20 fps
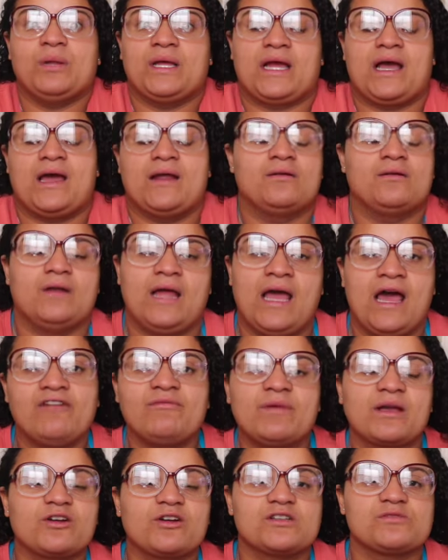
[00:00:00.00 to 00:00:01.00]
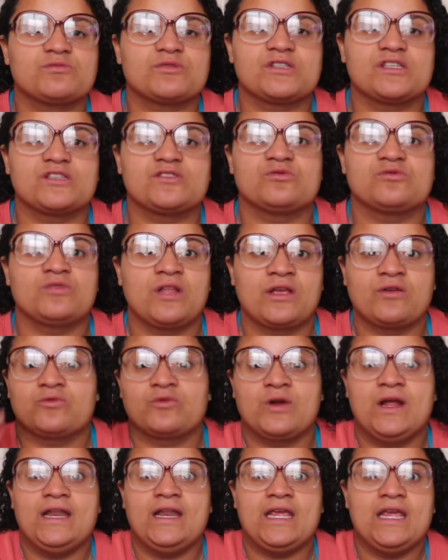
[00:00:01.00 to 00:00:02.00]
Like, I don't have my Christmas list, like,
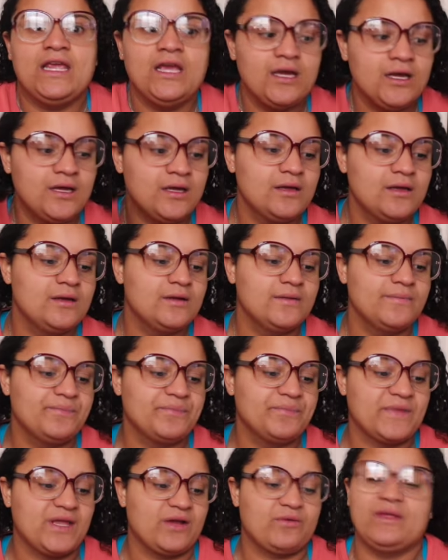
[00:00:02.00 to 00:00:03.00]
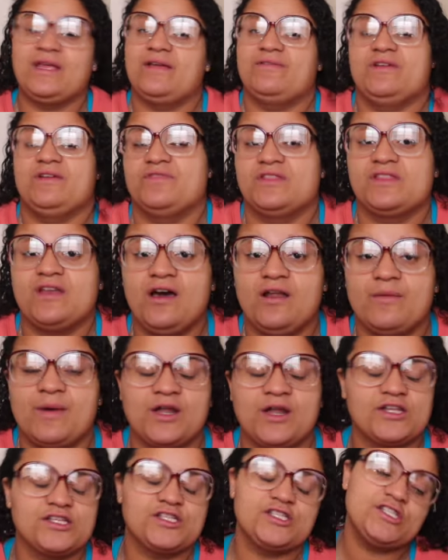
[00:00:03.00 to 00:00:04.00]
ready. I really haven't even thought about it.